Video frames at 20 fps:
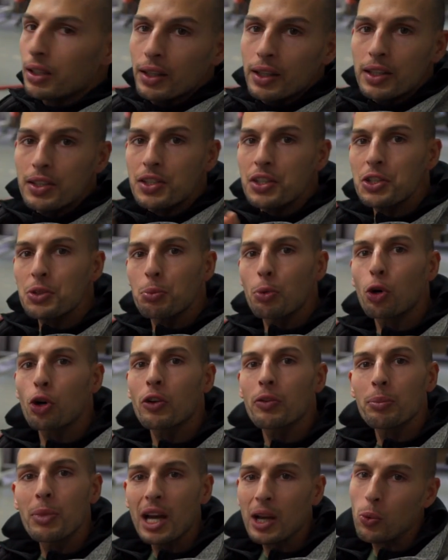This is more
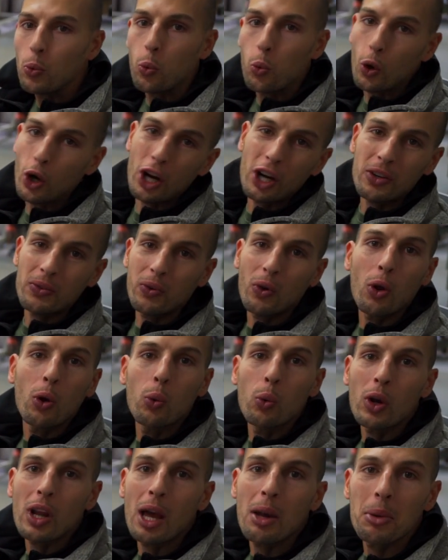of my workflow,
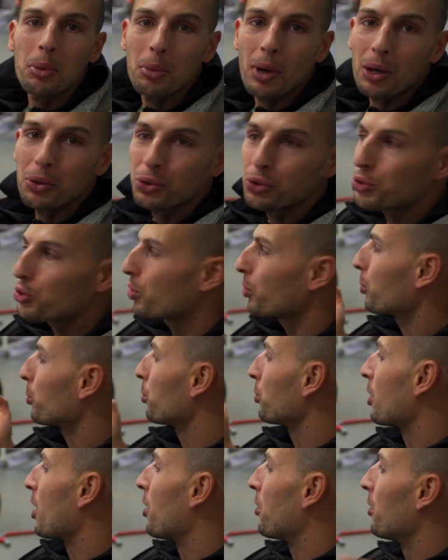what I'm about to show
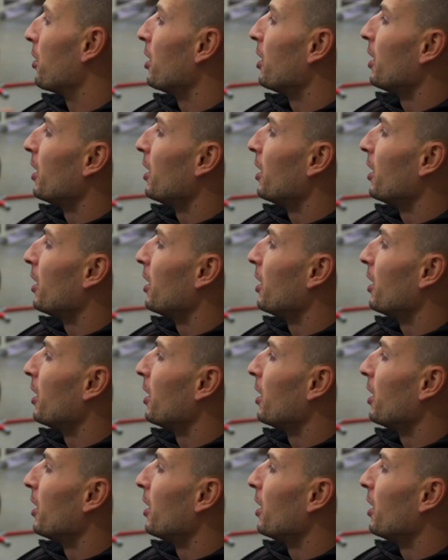you now.